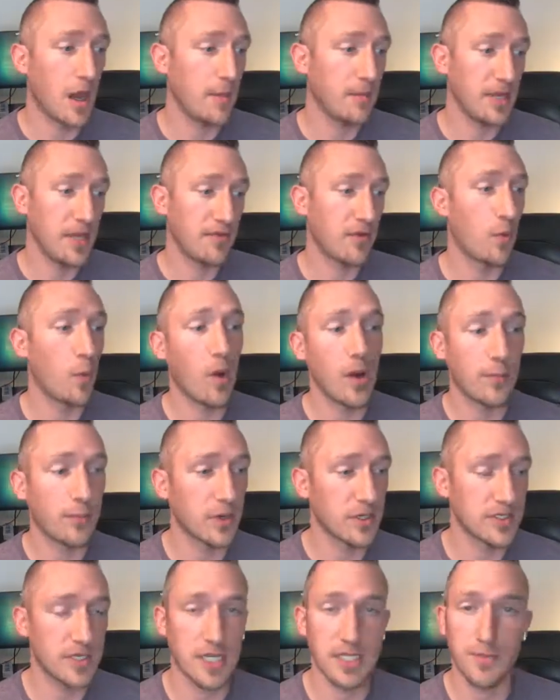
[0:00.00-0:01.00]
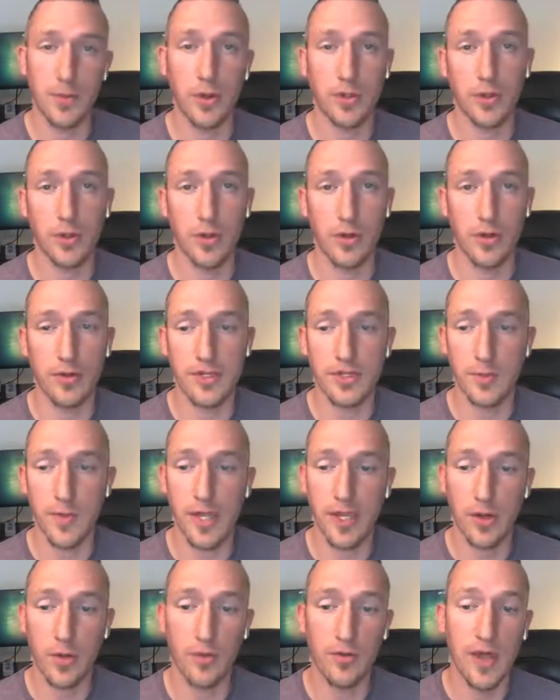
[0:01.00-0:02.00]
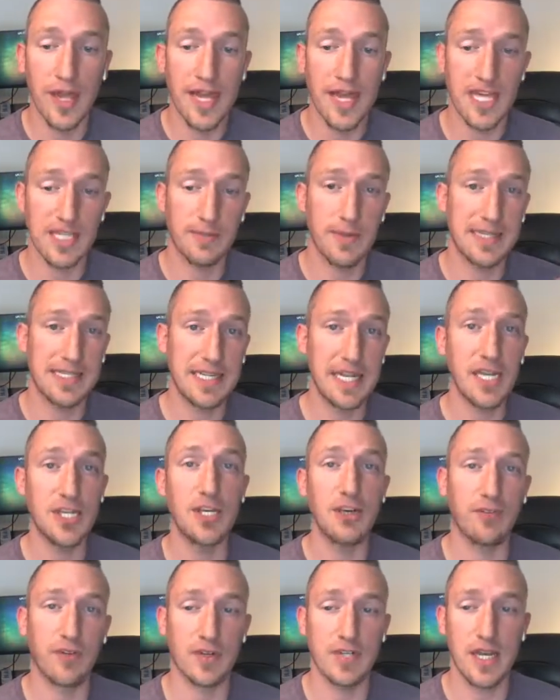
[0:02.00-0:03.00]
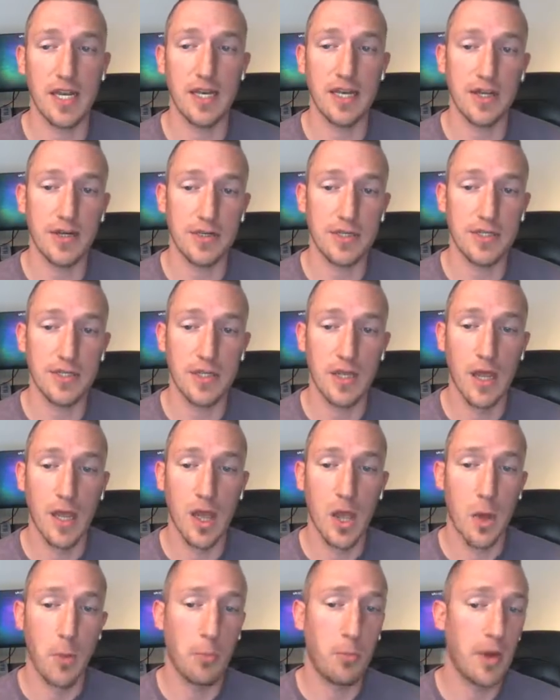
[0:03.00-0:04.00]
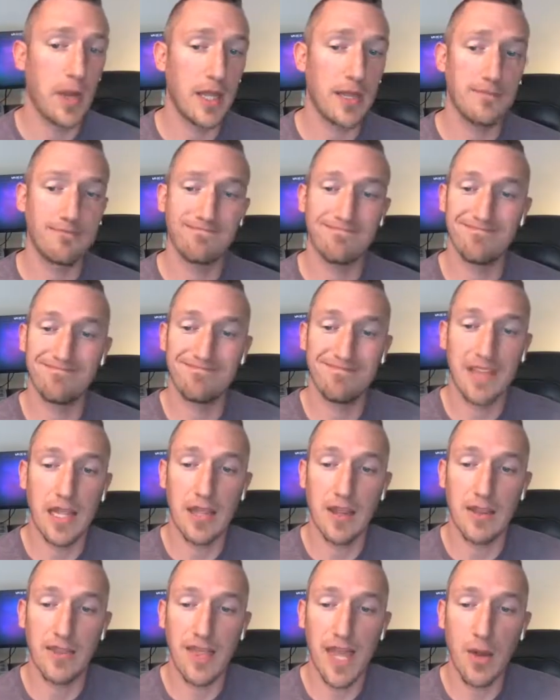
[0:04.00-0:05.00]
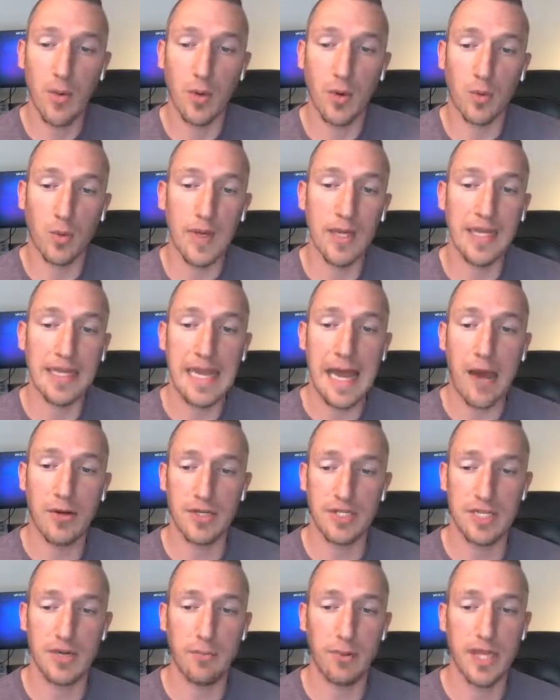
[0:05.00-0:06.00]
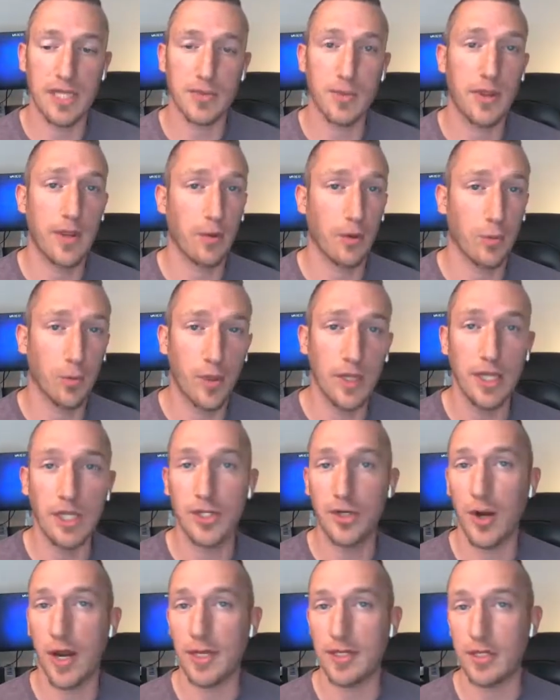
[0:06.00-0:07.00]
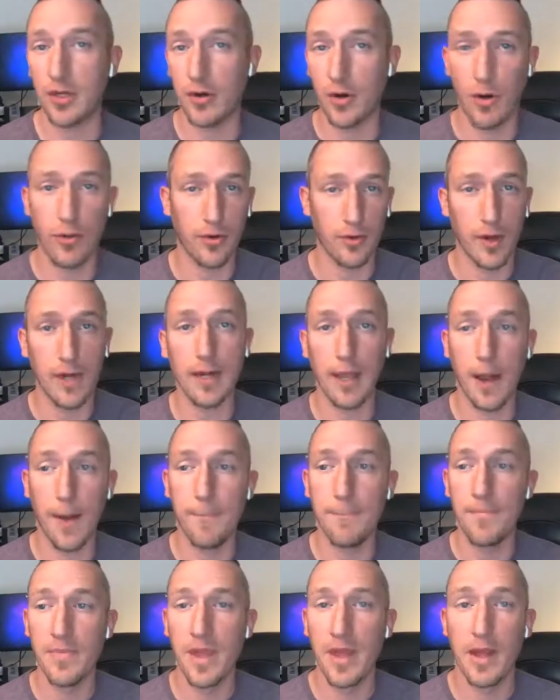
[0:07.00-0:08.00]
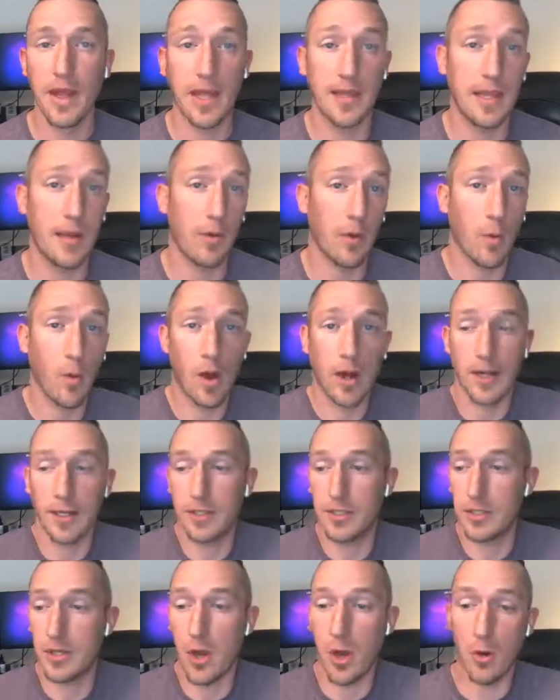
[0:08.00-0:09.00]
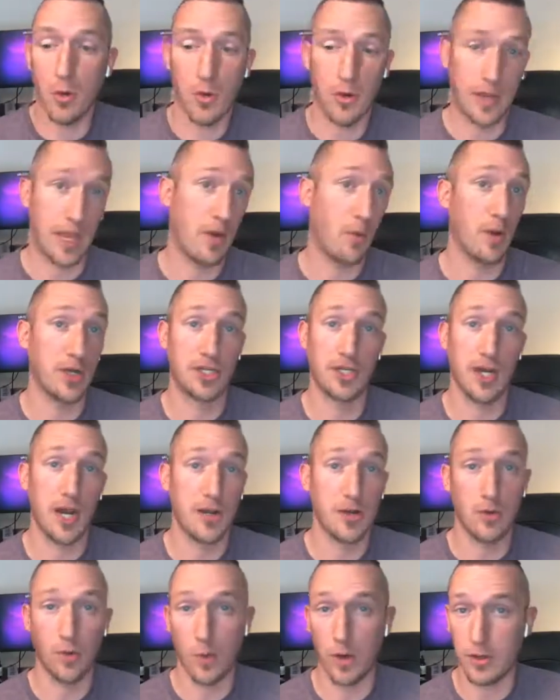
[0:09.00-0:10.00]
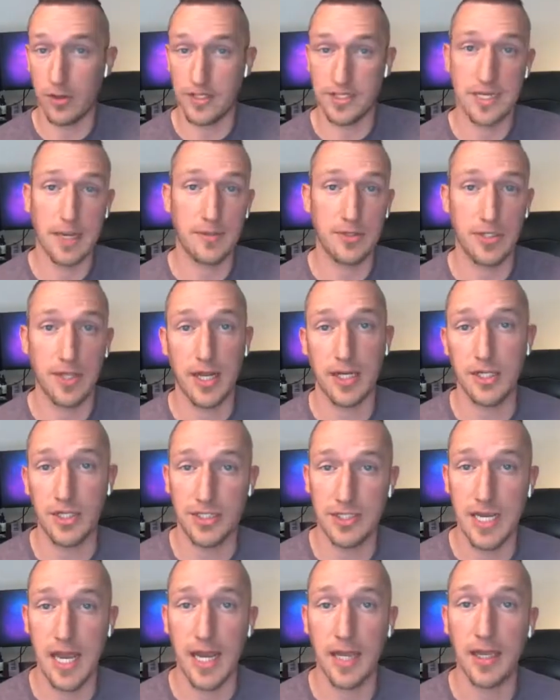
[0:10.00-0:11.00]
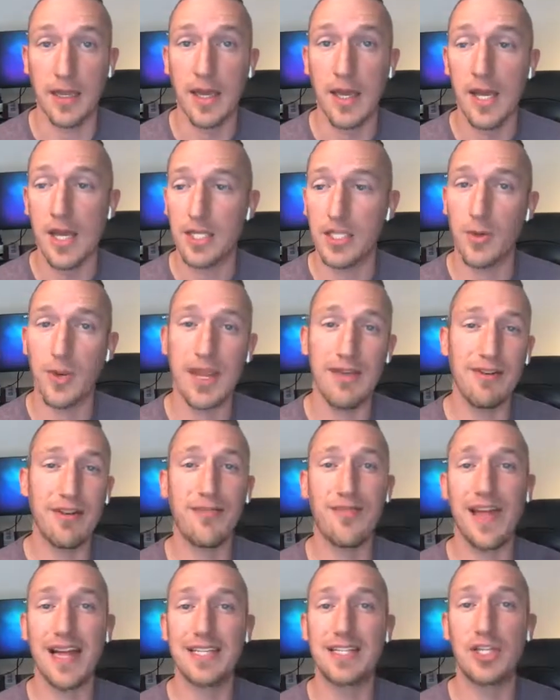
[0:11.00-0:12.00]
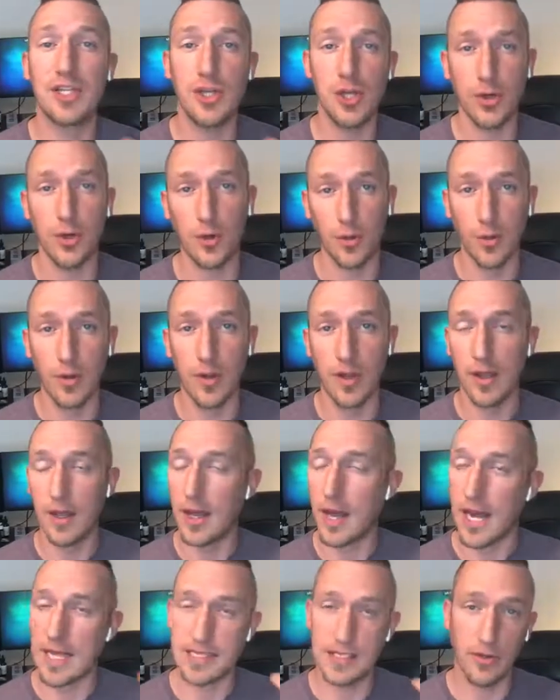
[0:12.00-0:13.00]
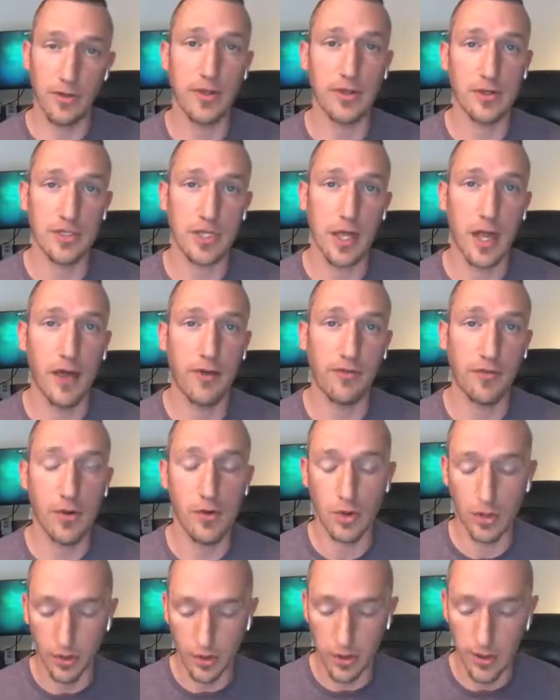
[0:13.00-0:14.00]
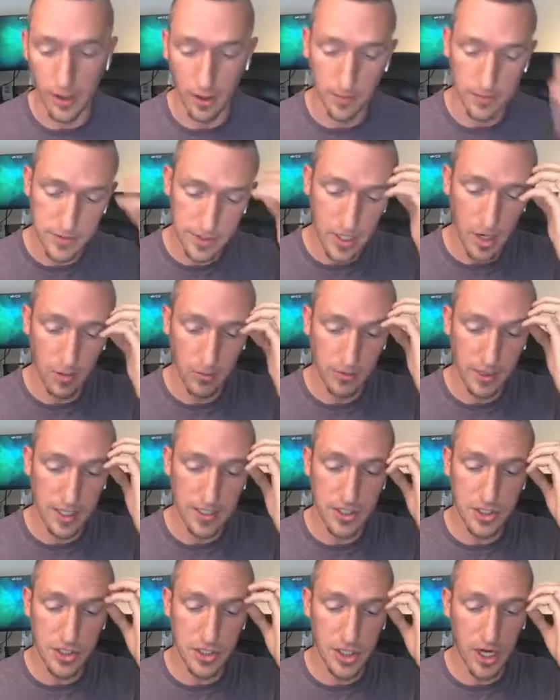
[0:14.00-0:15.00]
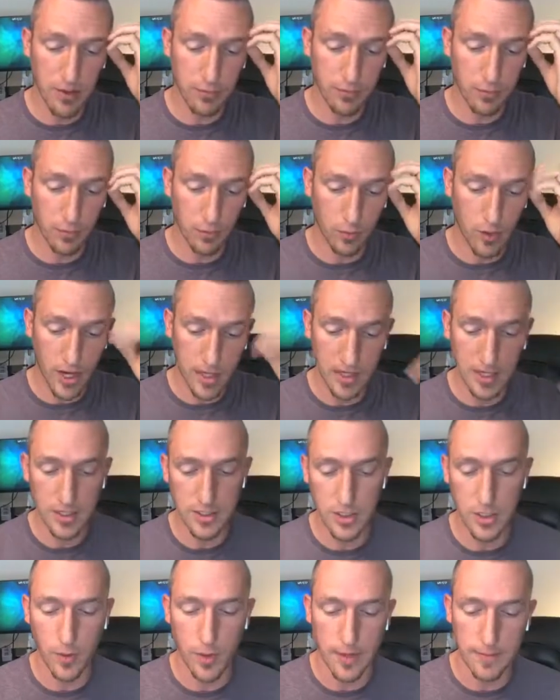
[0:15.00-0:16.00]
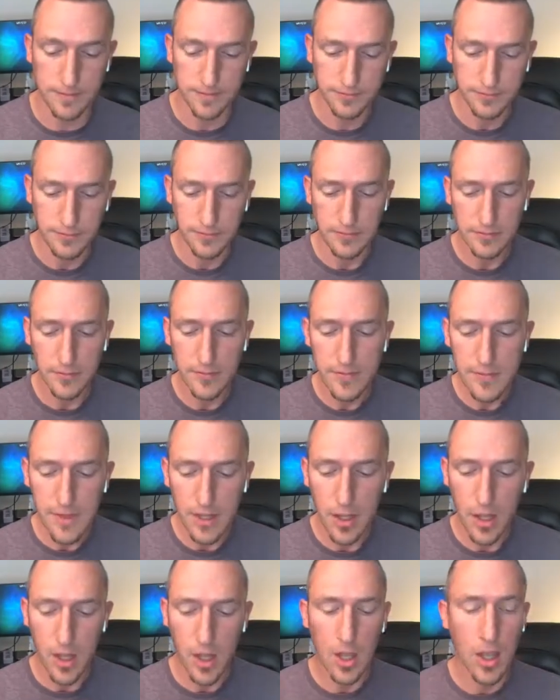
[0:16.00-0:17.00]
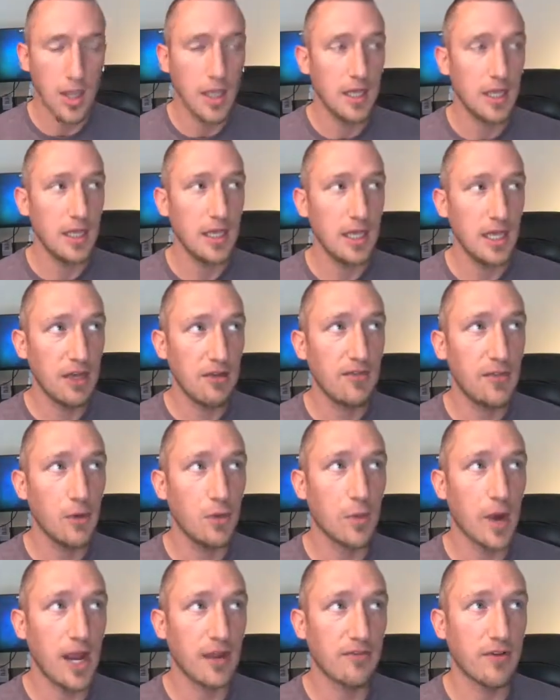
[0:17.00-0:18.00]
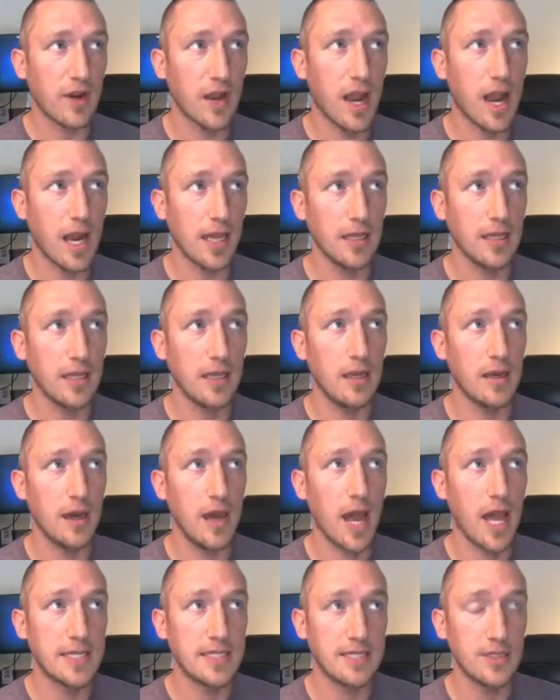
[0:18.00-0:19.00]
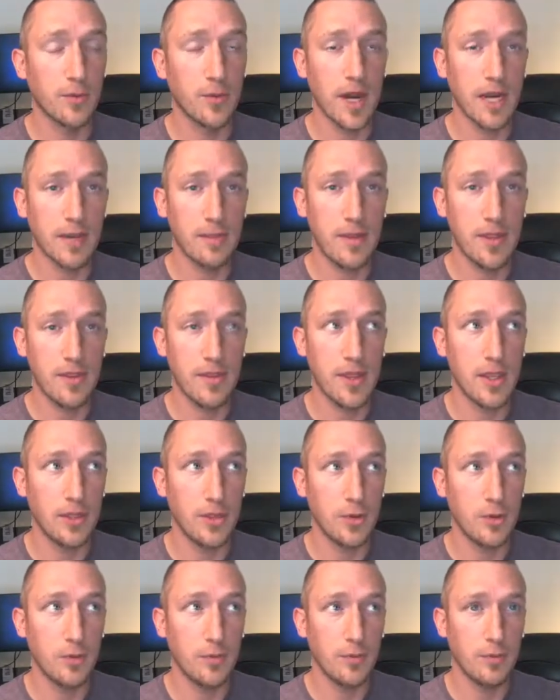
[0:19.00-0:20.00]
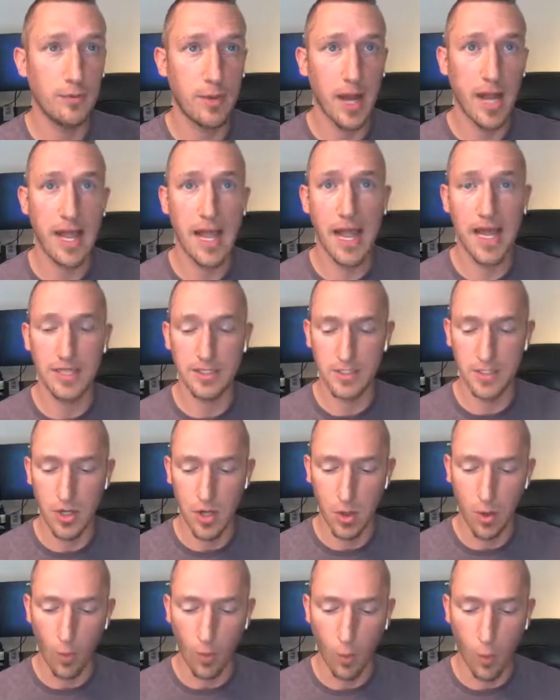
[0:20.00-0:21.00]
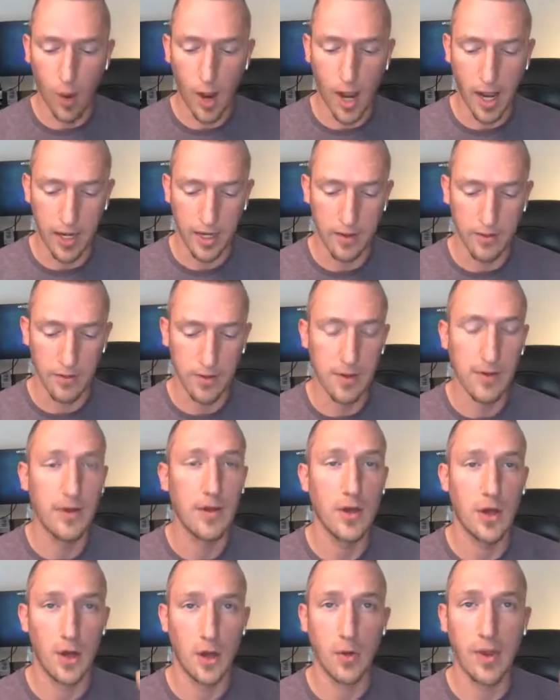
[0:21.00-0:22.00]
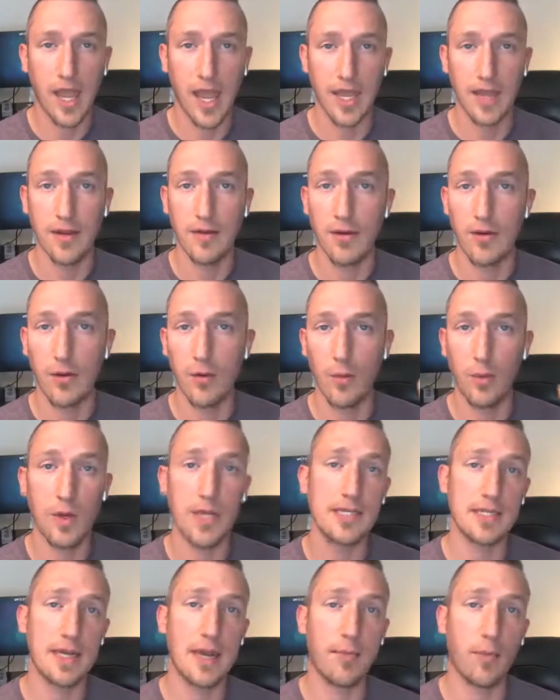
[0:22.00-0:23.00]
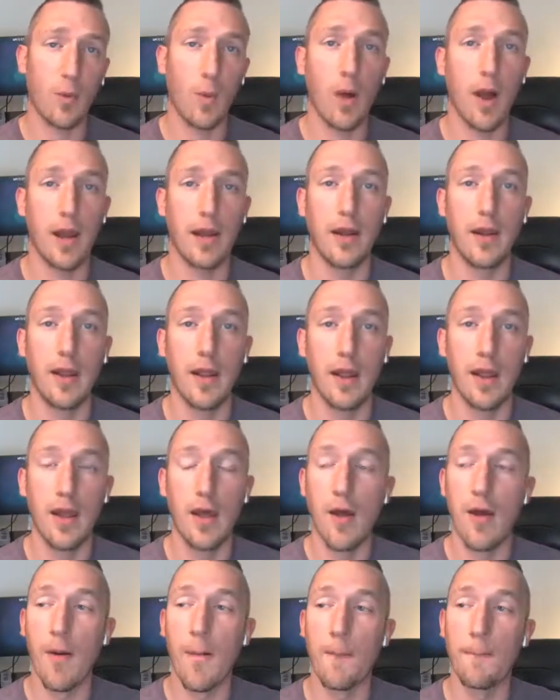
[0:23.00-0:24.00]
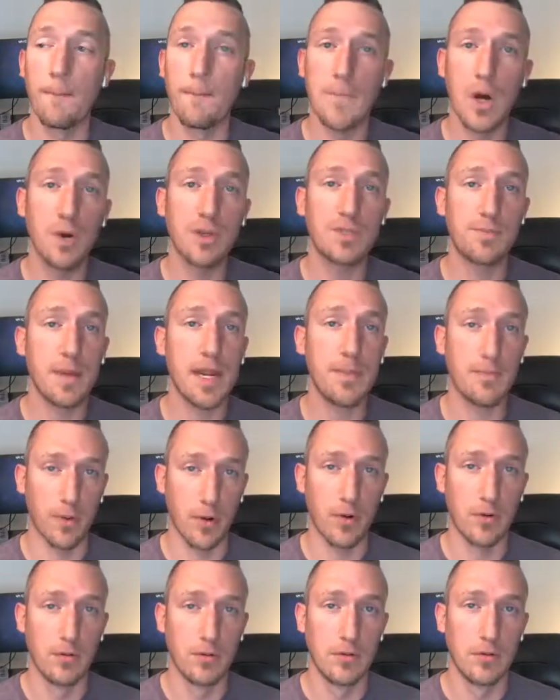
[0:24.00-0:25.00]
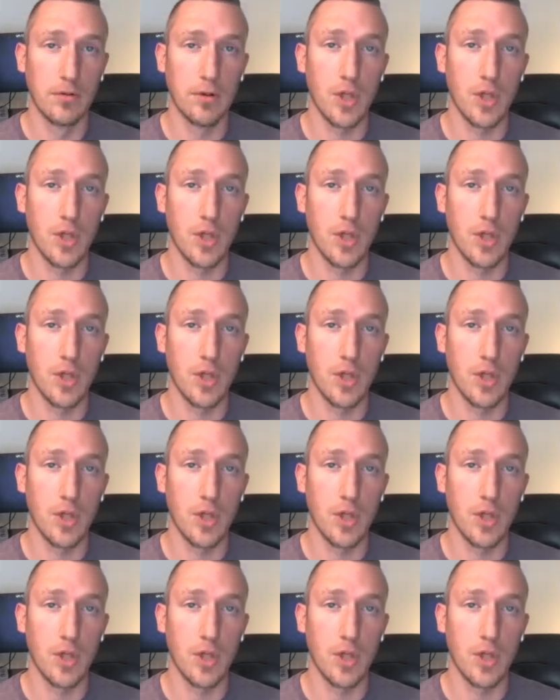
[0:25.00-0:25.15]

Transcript: Even one person I spoke to earlier this week who has been teaching for 10 years, but they were really now just in a place where they were really trying to grow their income, and they were wanting to know, okay, what should I do? What are the steps that I should take? So even if that's you, I still think there's a lot for you to learn here. So let's jump right into it. If you rank very highly, I still recommend that you buy ads. Why? Okay, reason number 1, most people